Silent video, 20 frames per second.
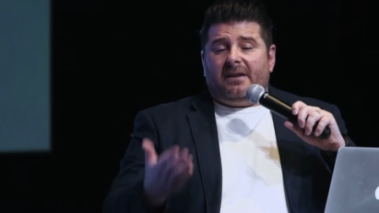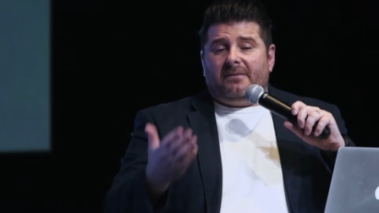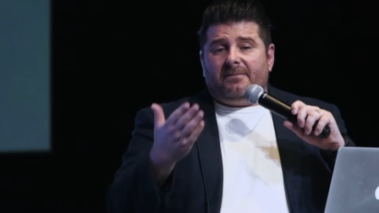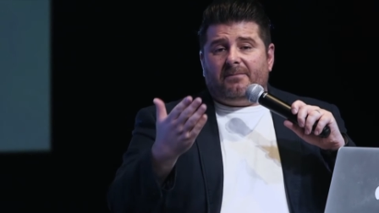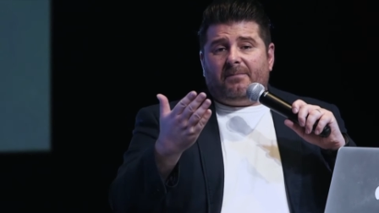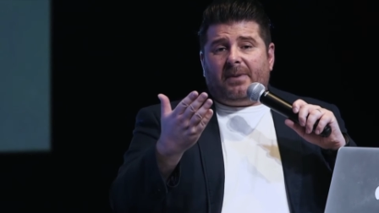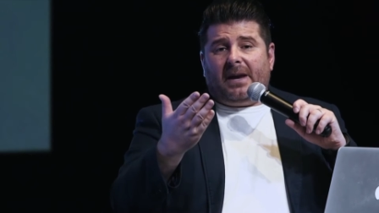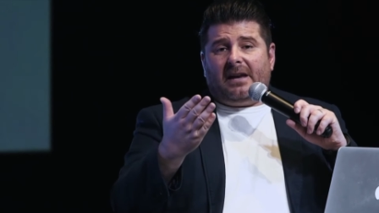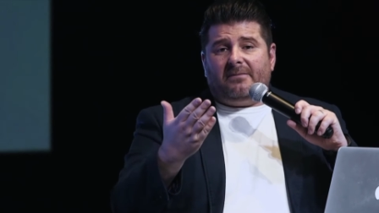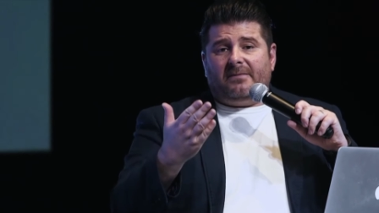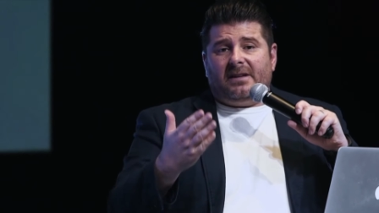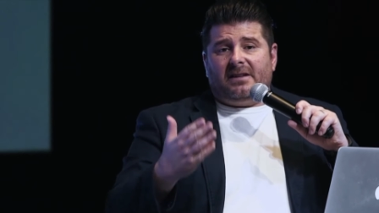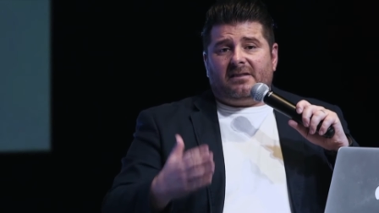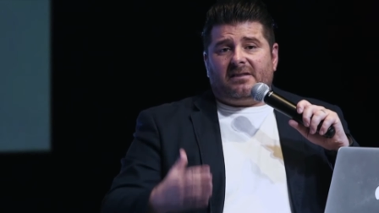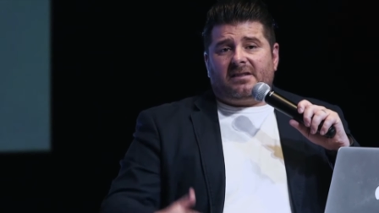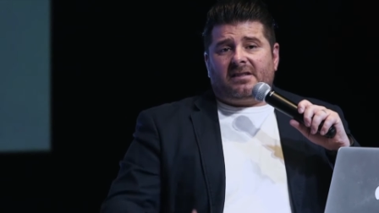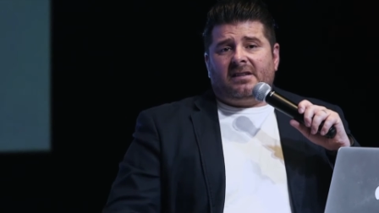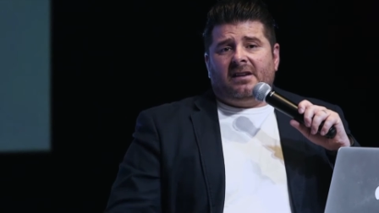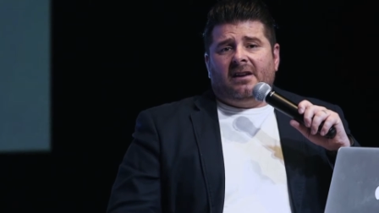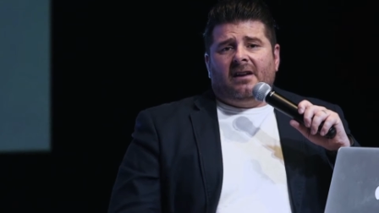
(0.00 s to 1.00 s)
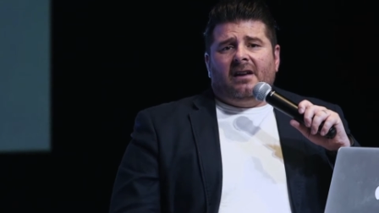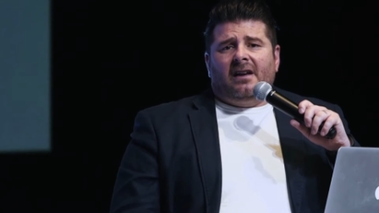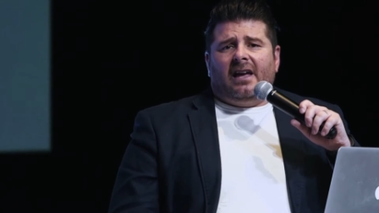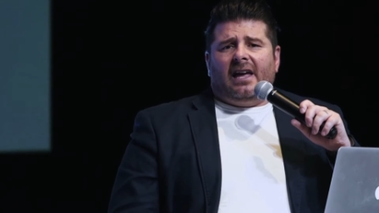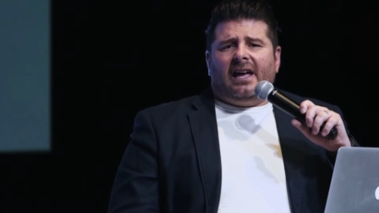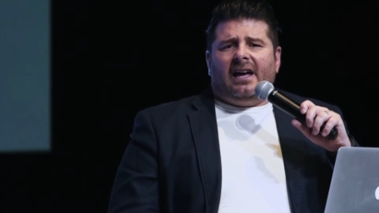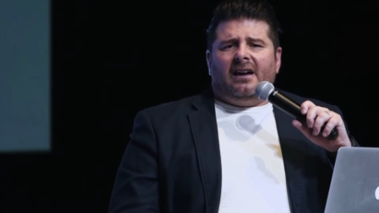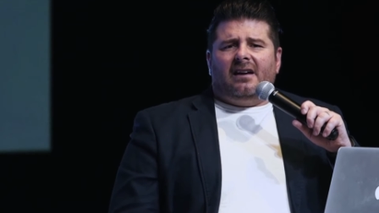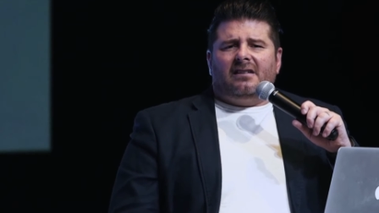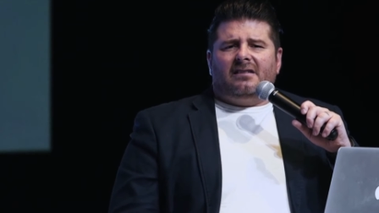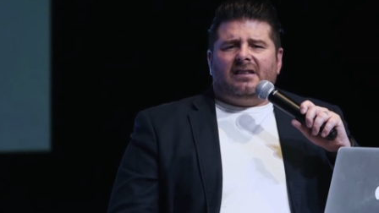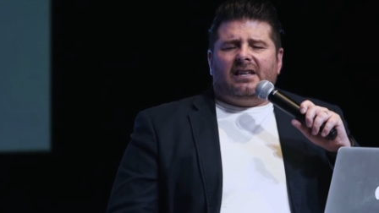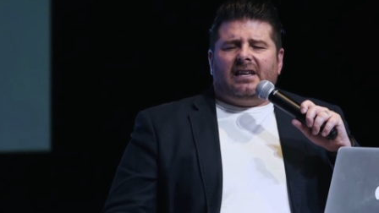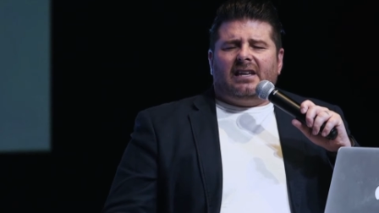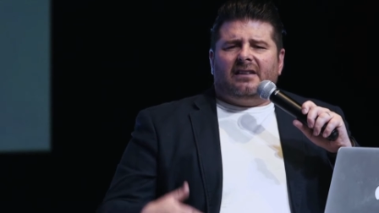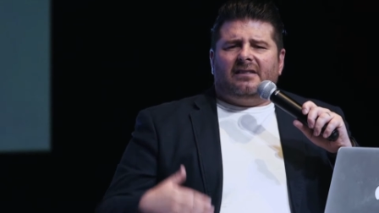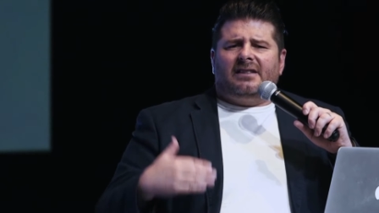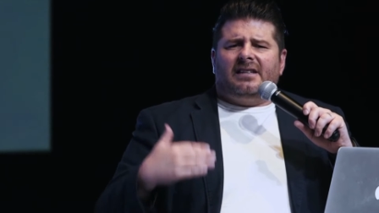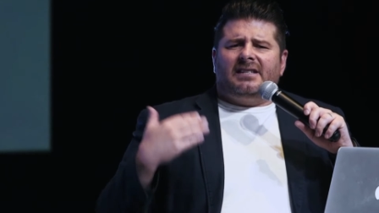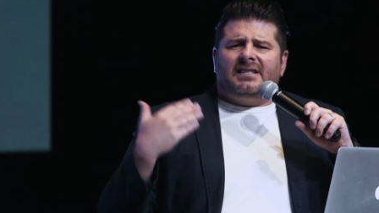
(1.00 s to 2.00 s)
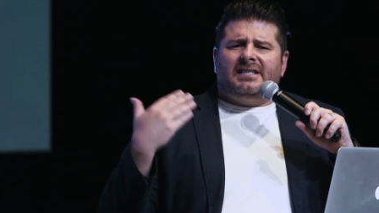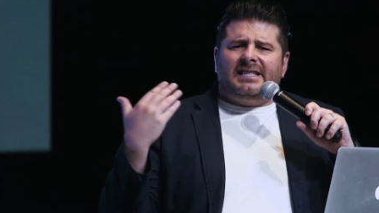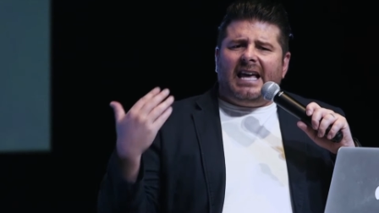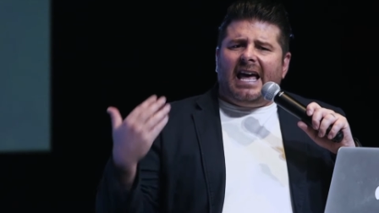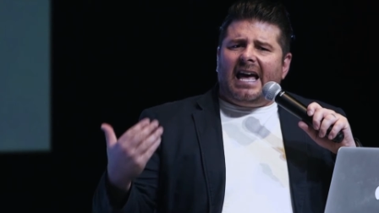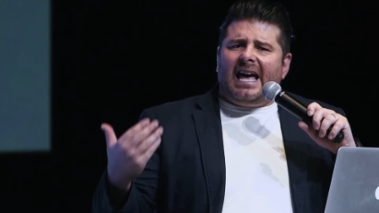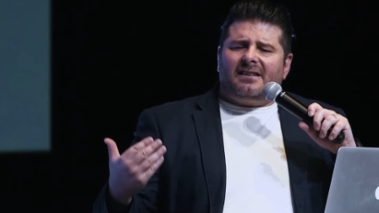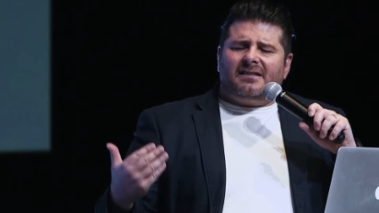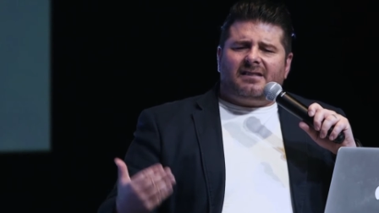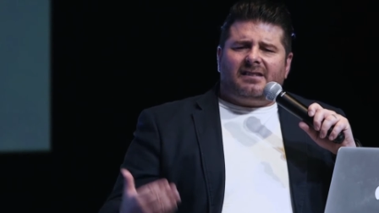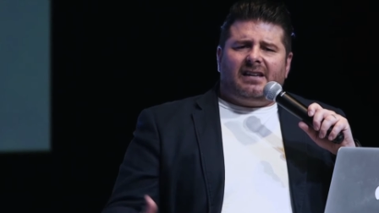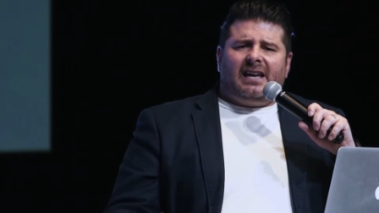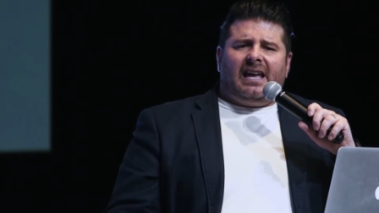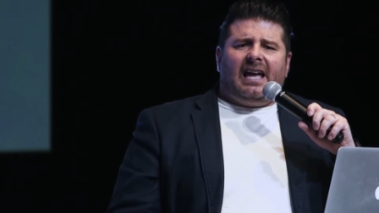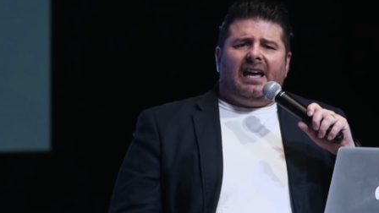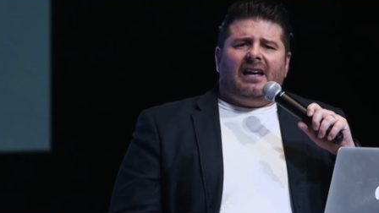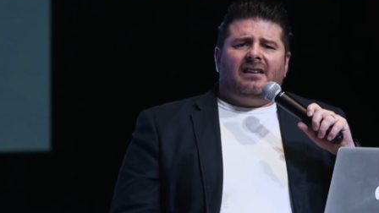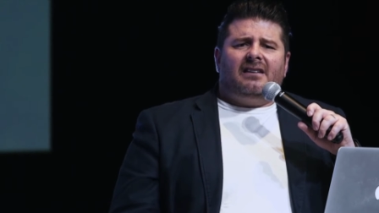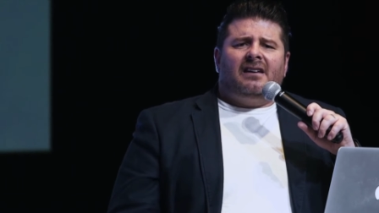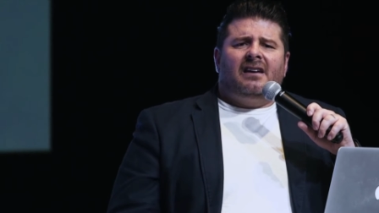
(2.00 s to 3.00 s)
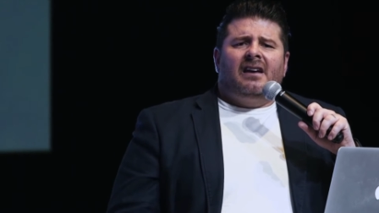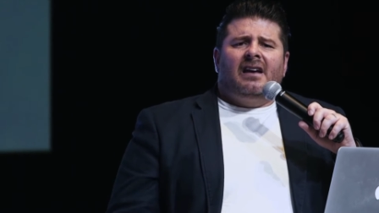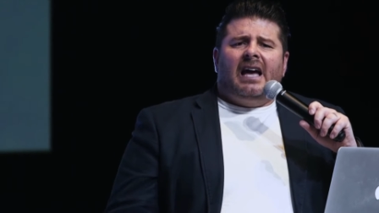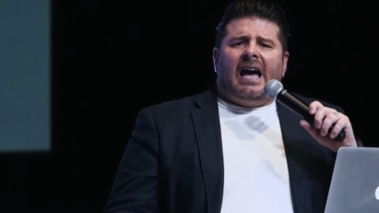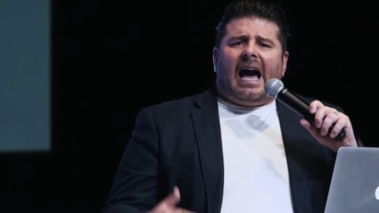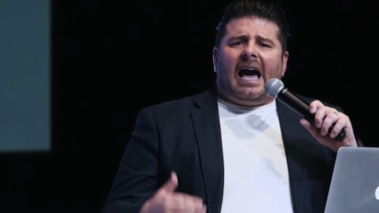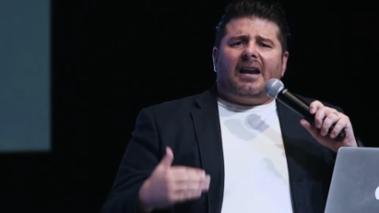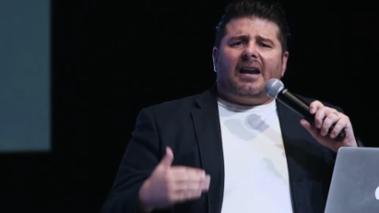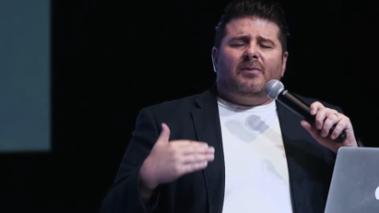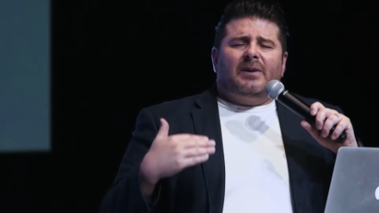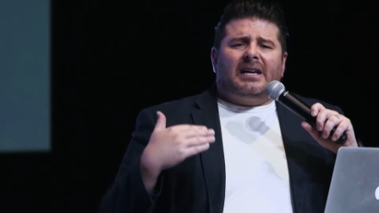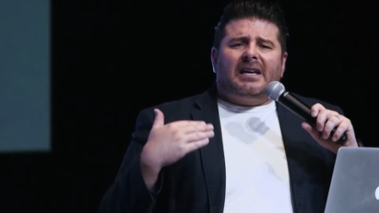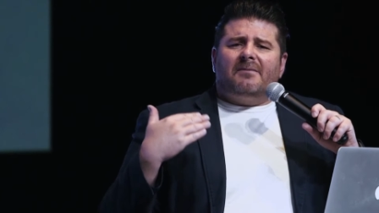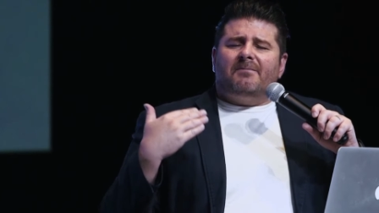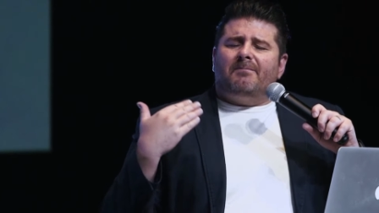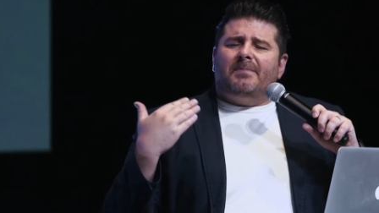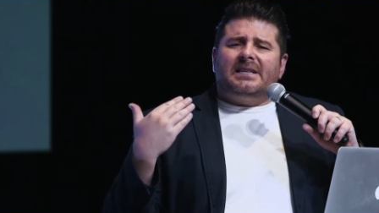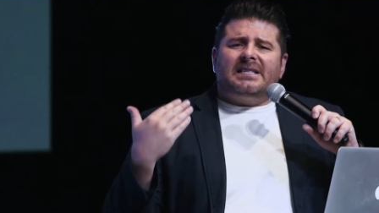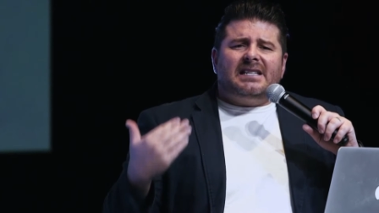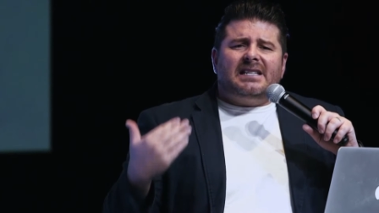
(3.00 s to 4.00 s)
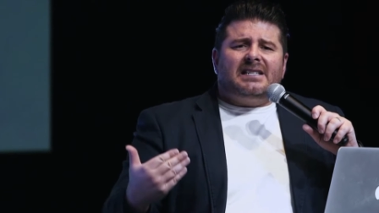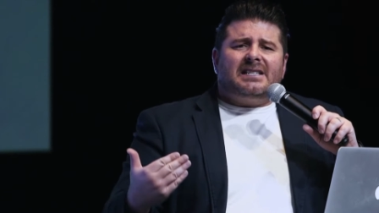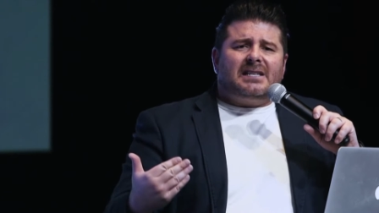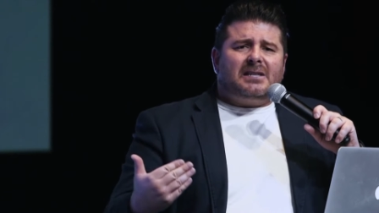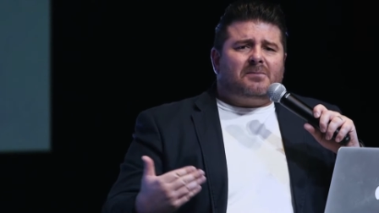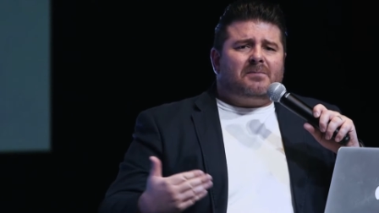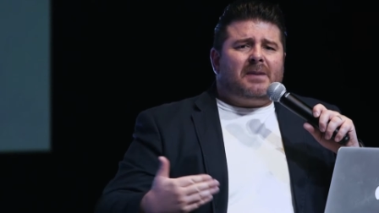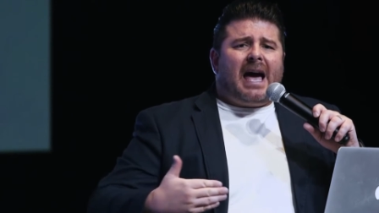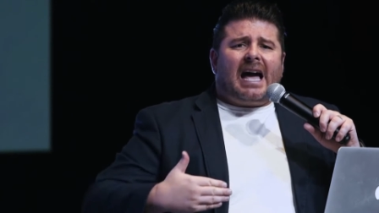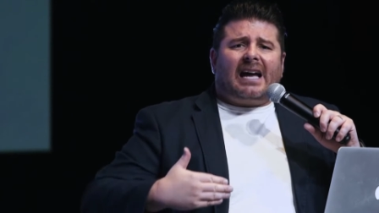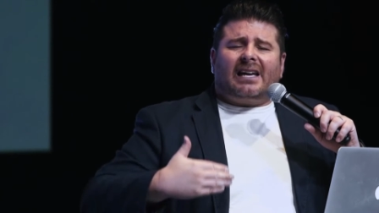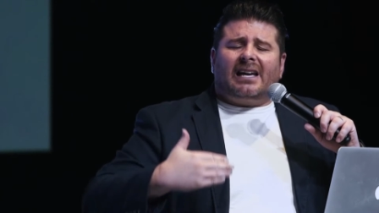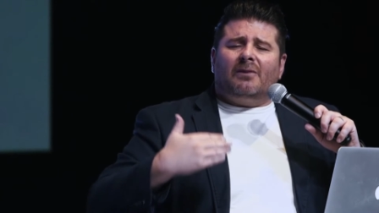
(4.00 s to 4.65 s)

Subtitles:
payments and the debt, and how do we get businesses back?